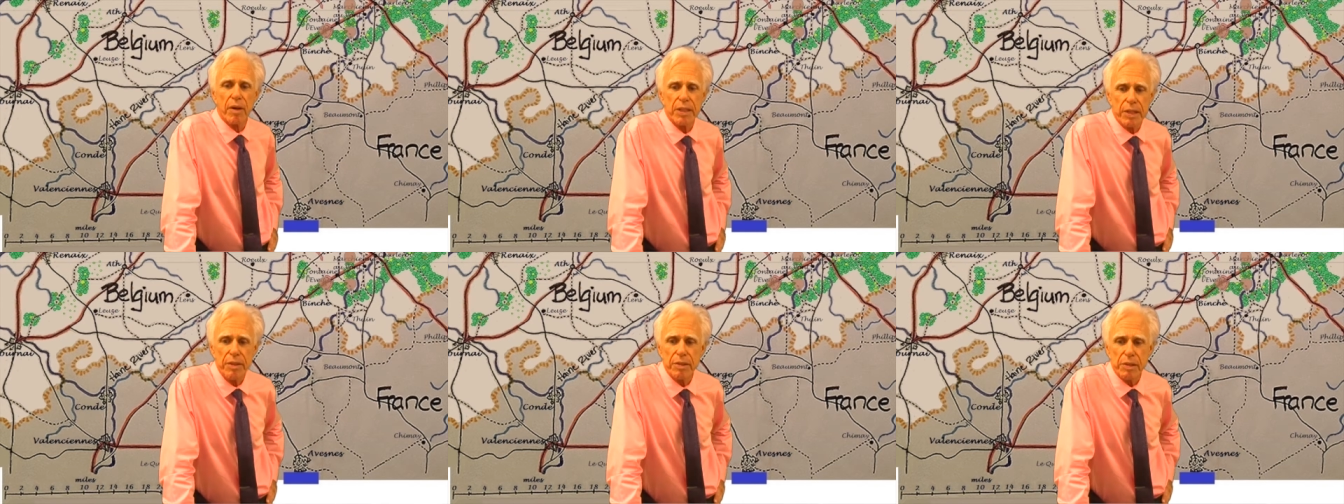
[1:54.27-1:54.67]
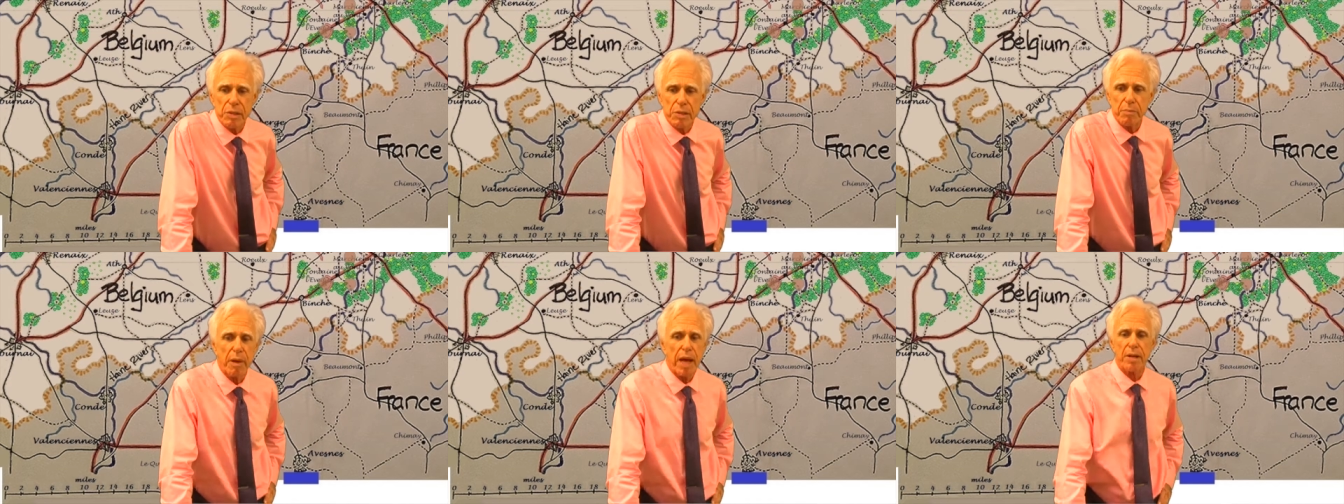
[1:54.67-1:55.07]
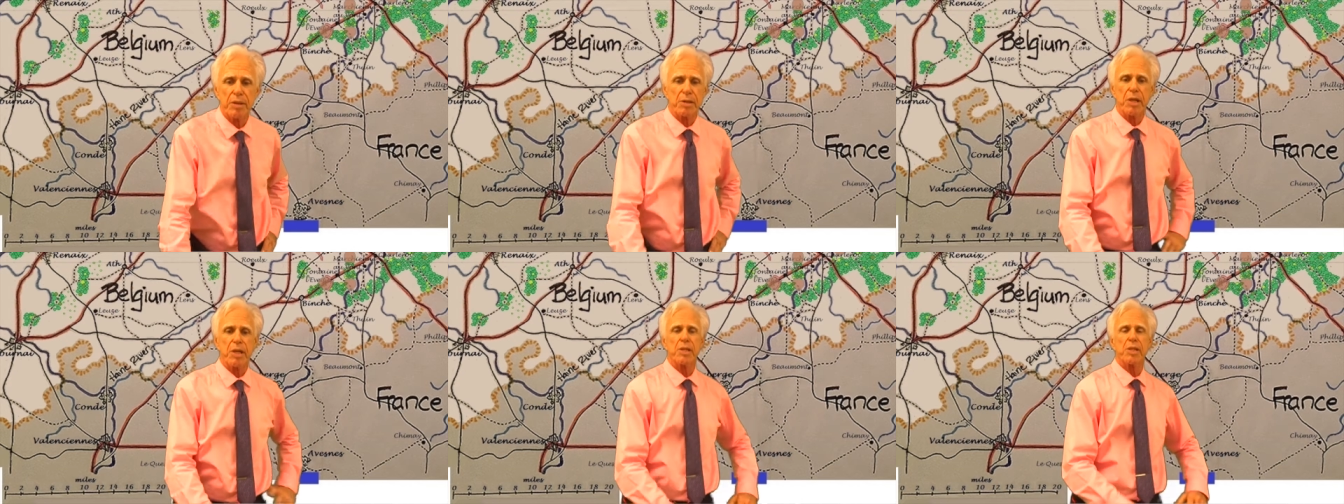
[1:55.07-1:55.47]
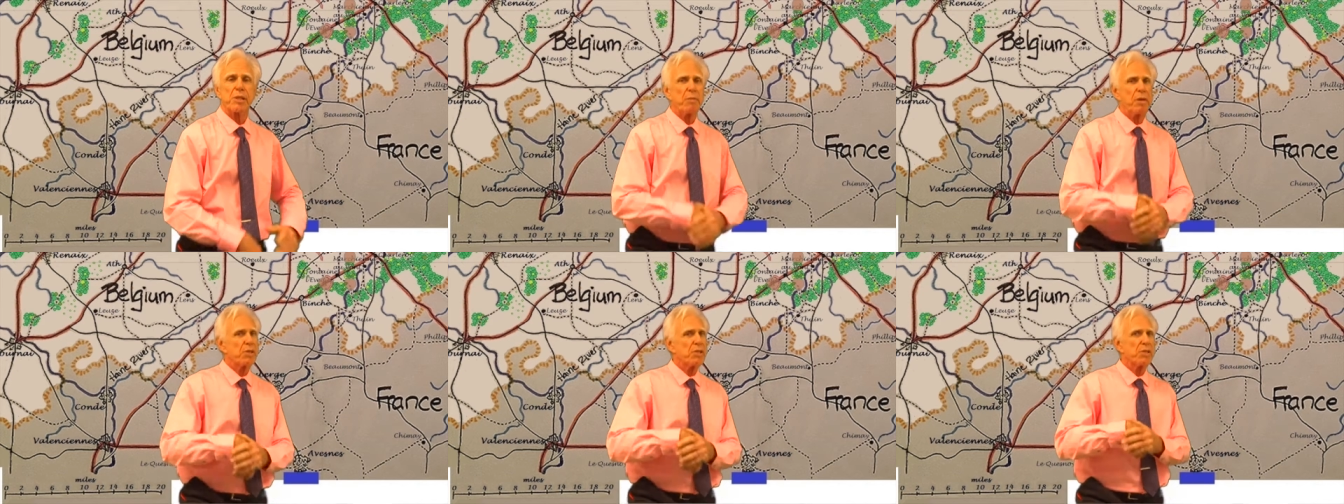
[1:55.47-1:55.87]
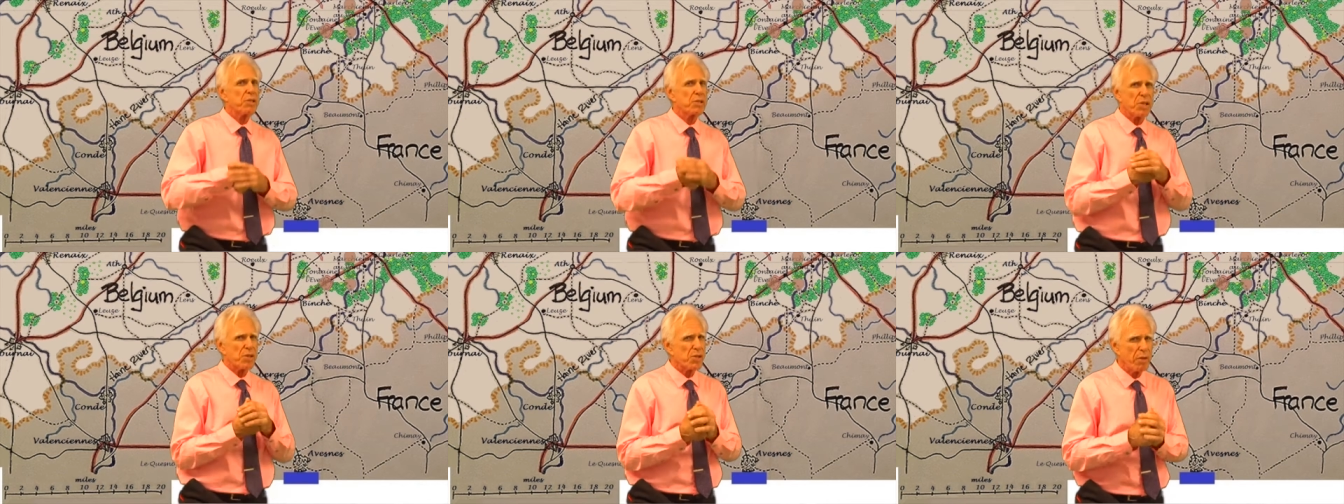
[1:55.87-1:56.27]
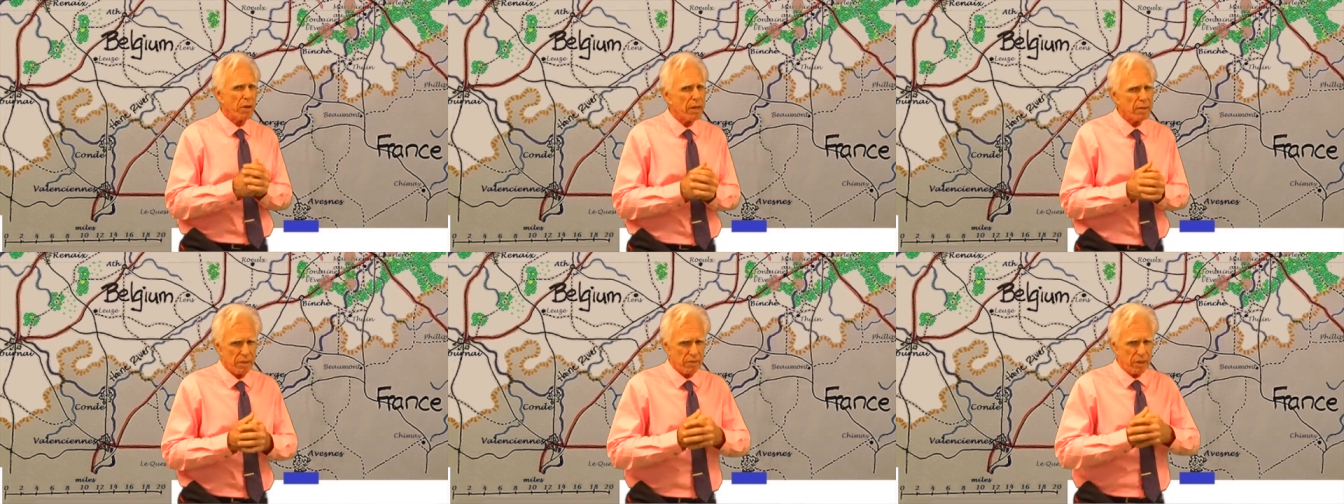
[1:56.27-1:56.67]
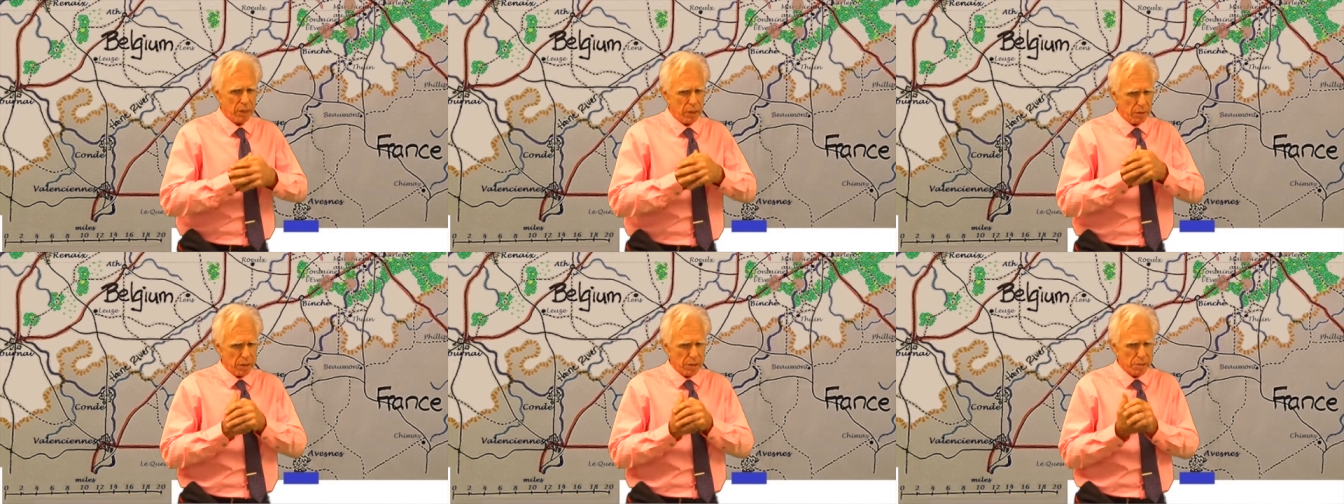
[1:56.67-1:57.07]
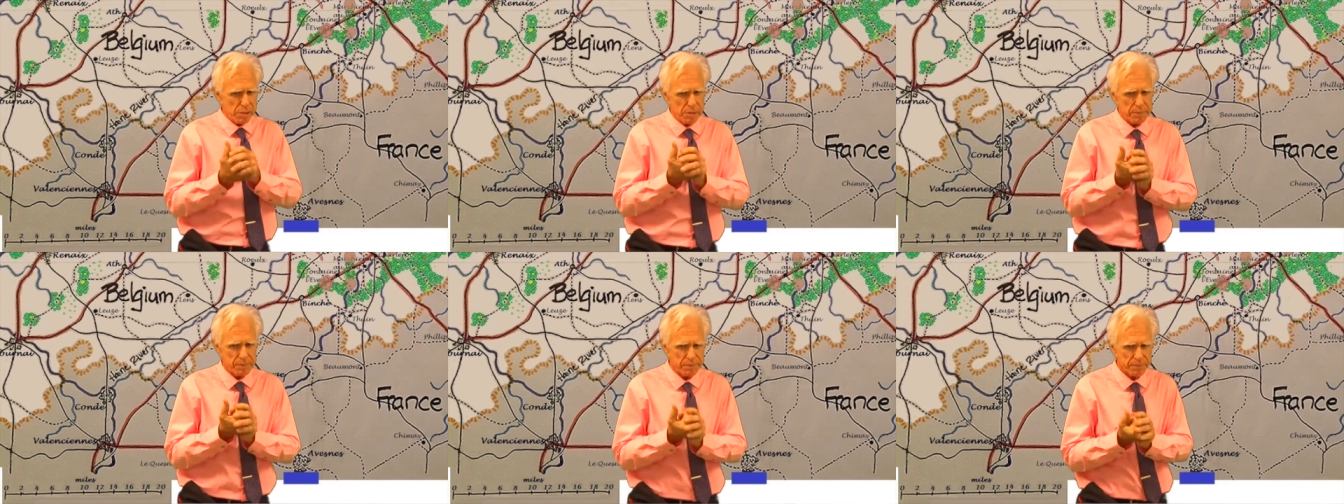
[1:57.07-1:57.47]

units matters just as much as the strength of the units.